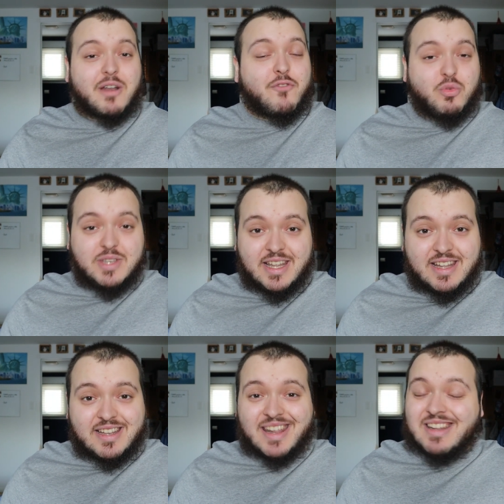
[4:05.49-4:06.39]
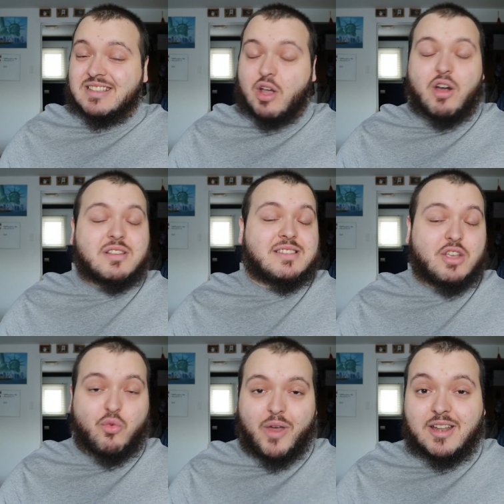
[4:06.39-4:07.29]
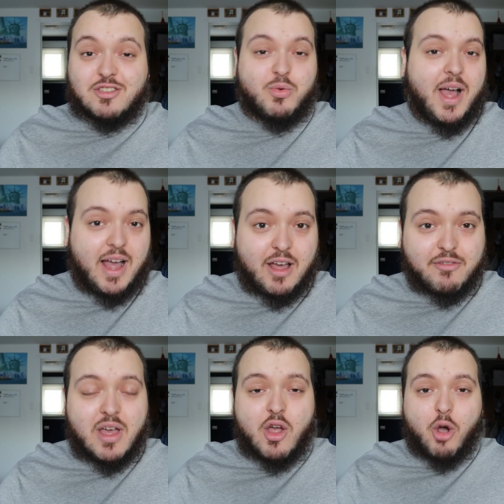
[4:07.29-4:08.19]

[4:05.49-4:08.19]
but if you need it, it is honestly great to have.